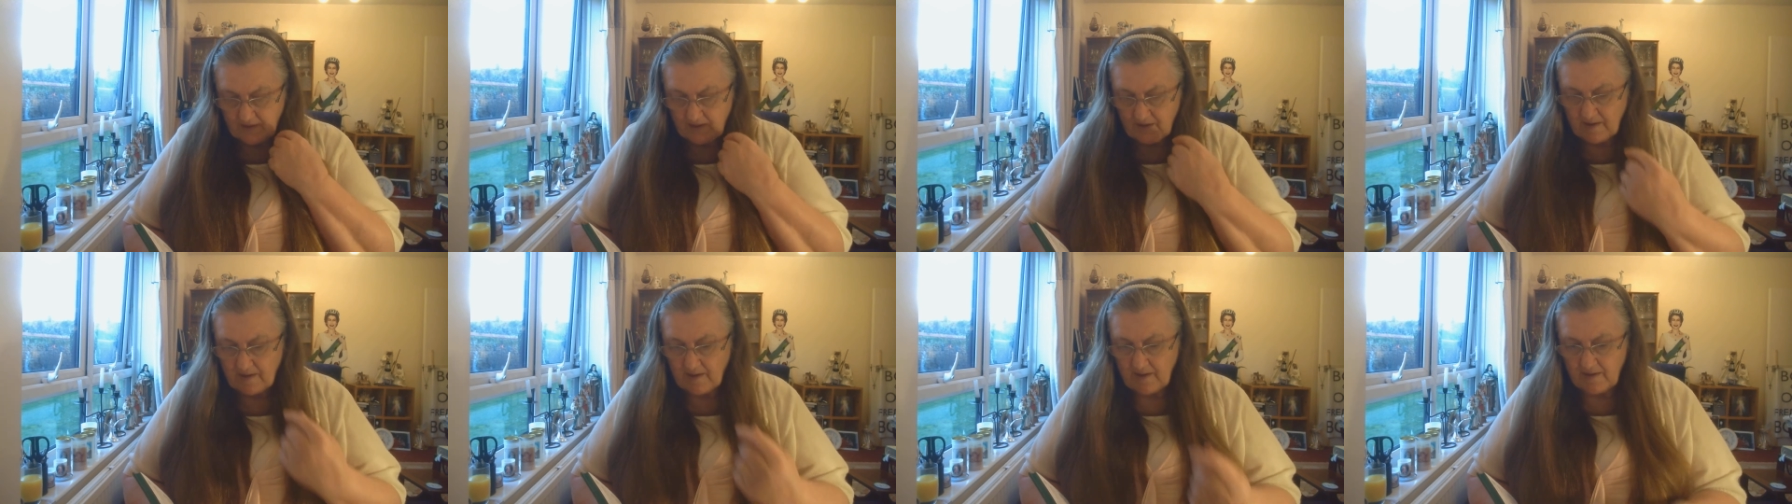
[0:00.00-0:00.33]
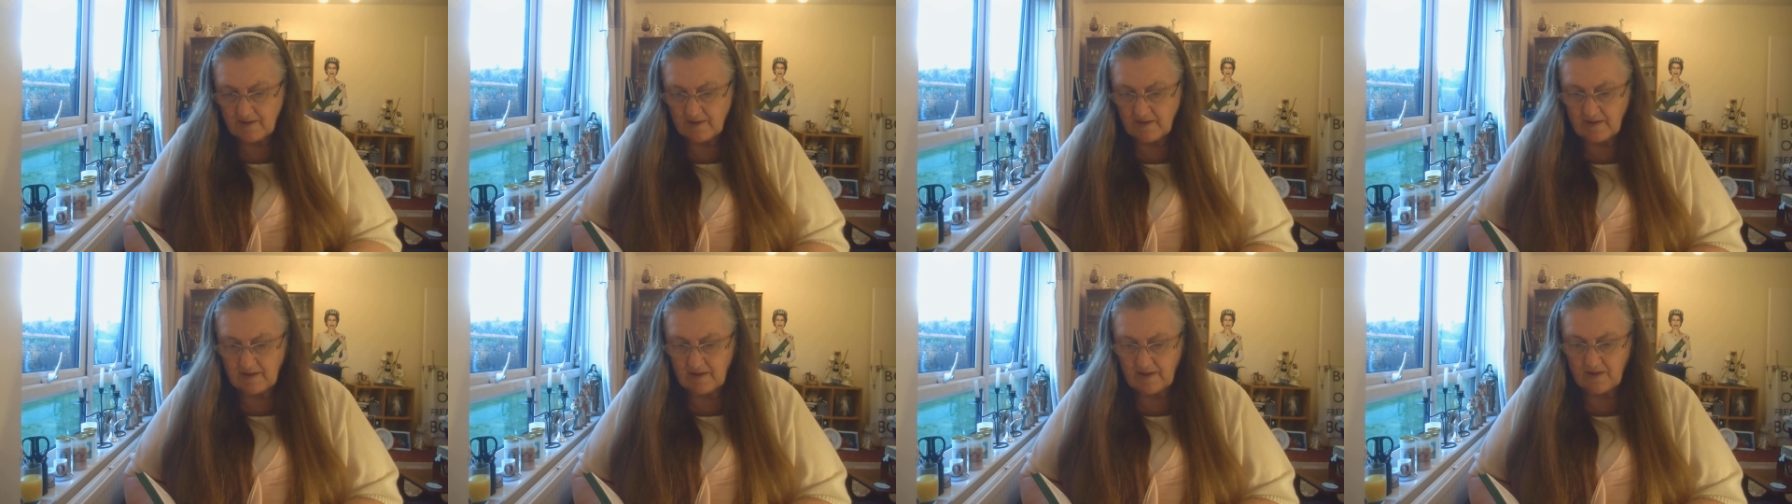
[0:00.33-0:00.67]

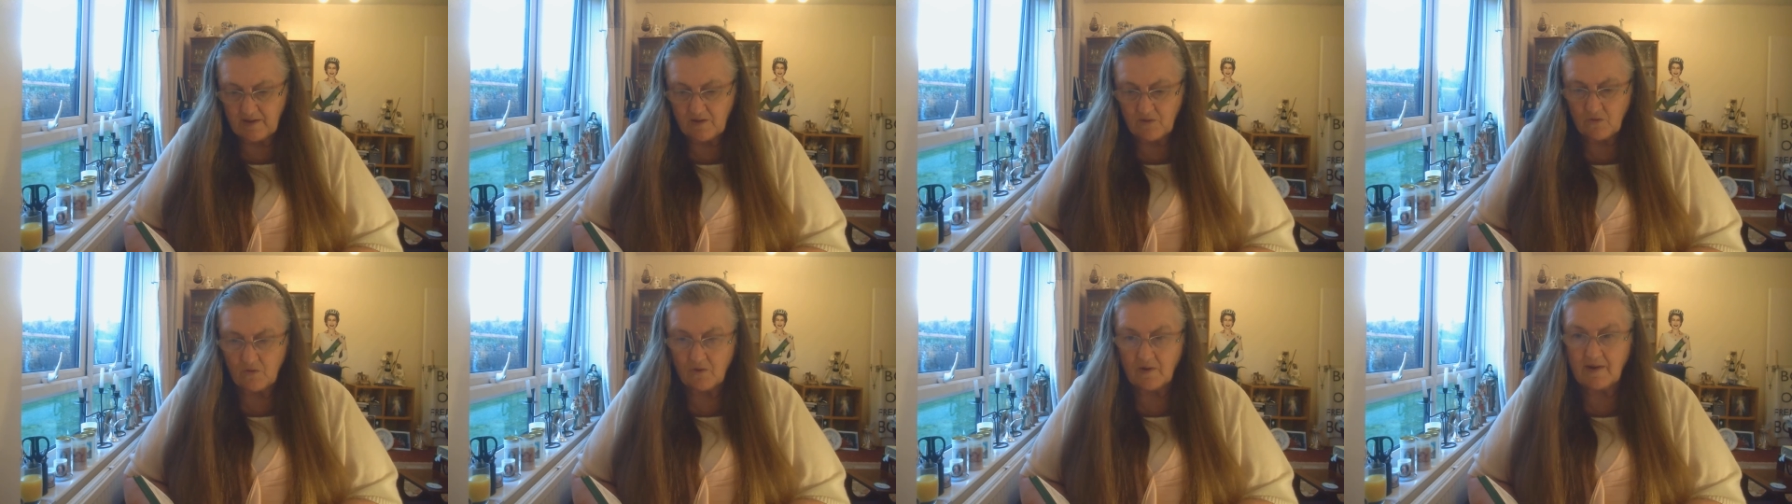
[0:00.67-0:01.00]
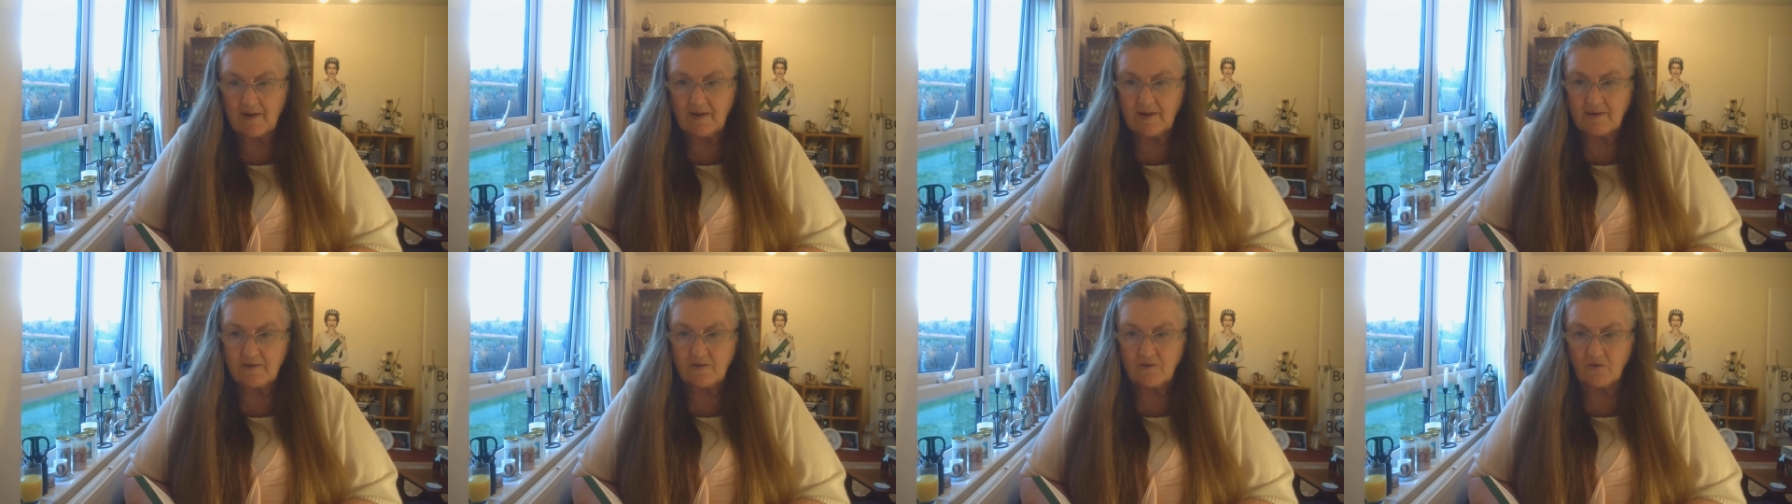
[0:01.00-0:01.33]
and lay your
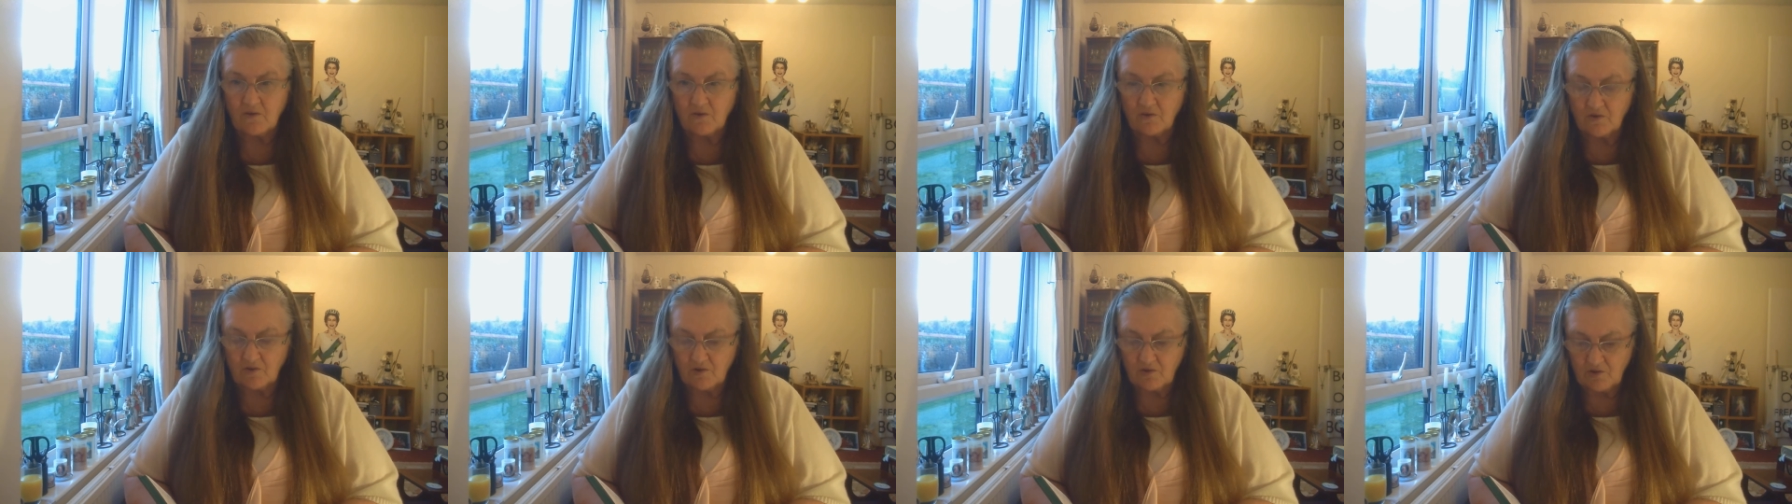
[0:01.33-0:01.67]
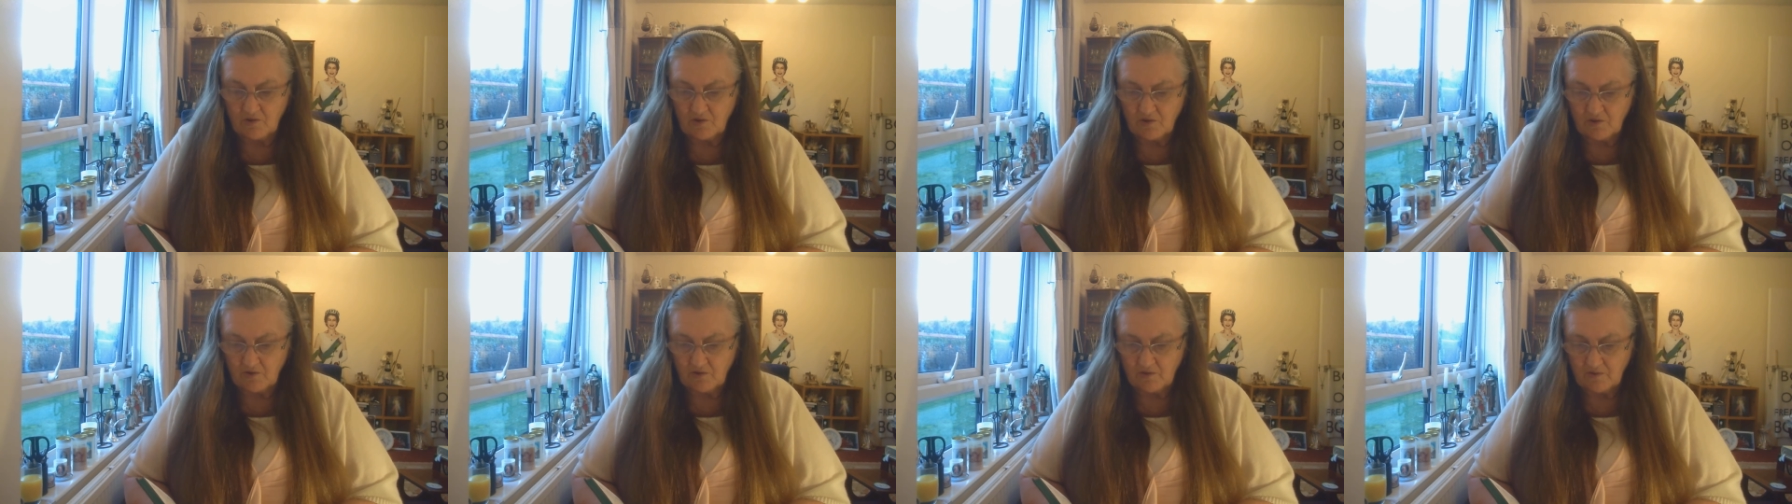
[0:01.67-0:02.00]
hand on
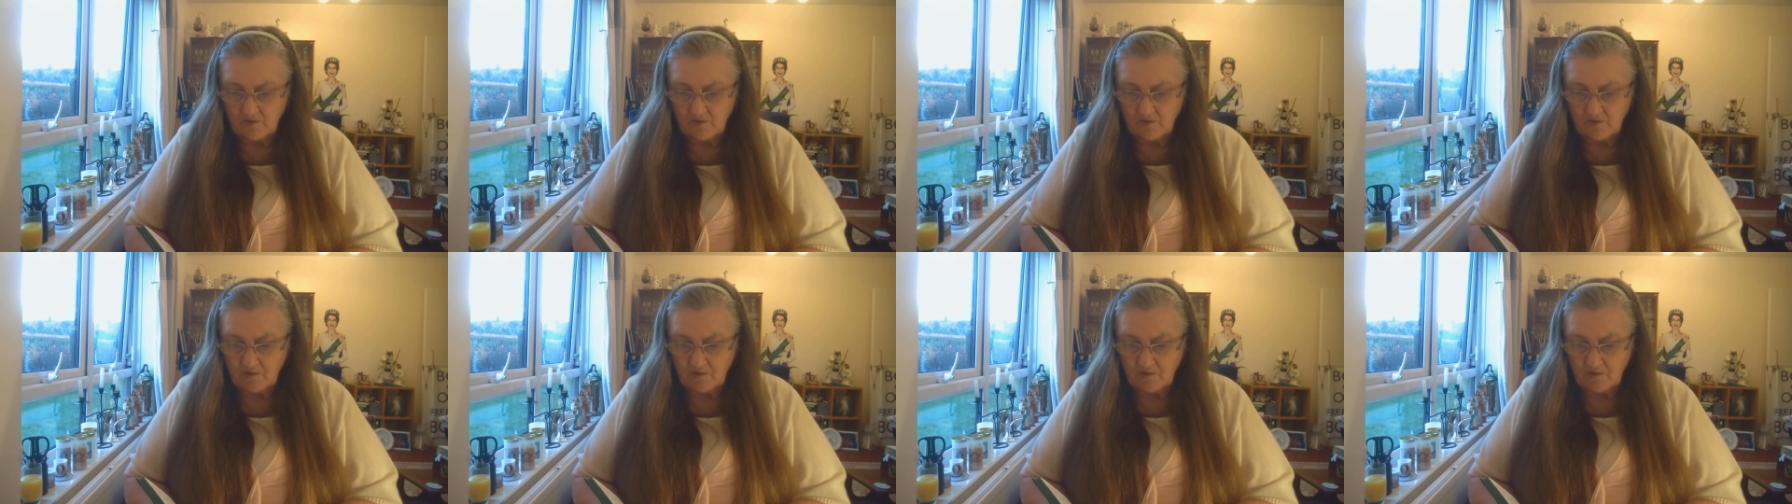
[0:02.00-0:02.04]
her,